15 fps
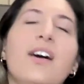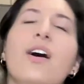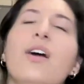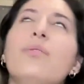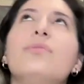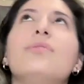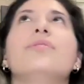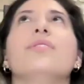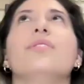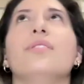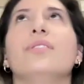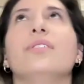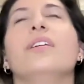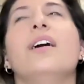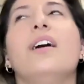Oak
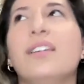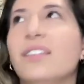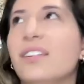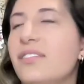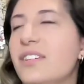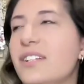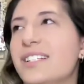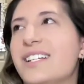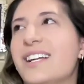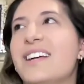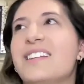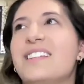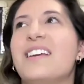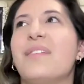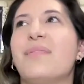Knoll, all of these
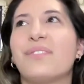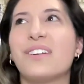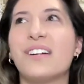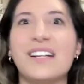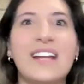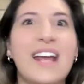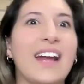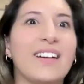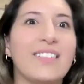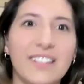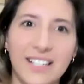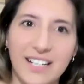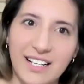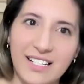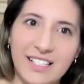different
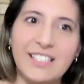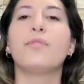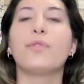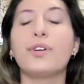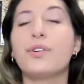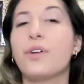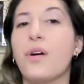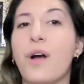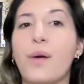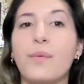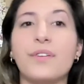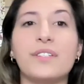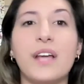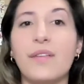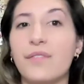areas. Before you go, I
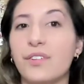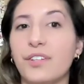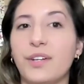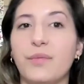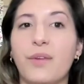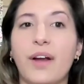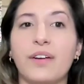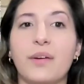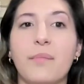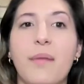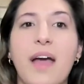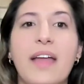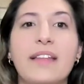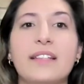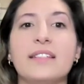would definitely
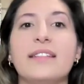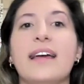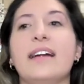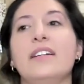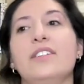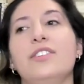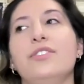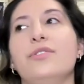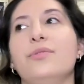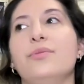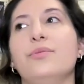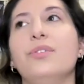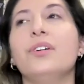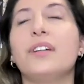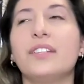recommend that
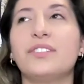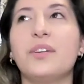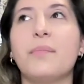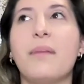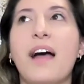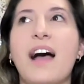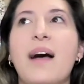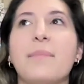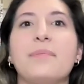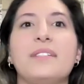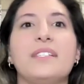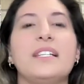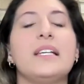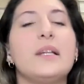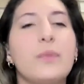you look at the map,
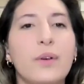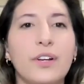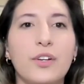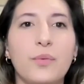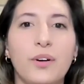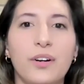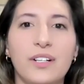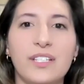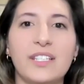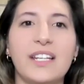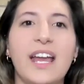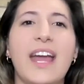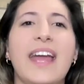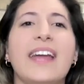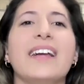see where you want to
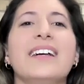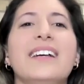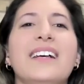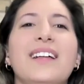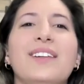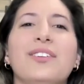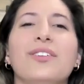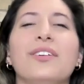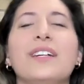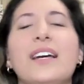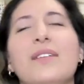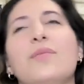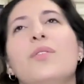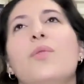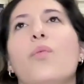stay, look
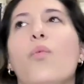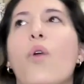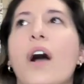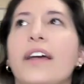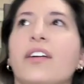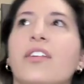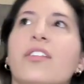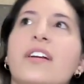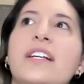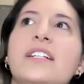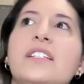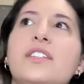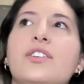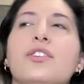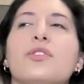at what
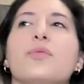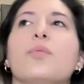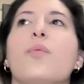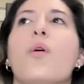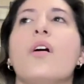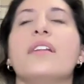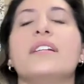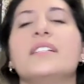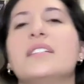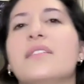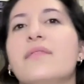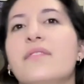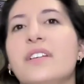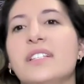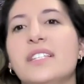wineries you're wanting
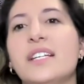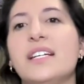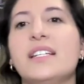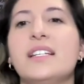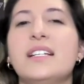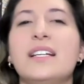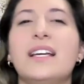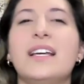to visit,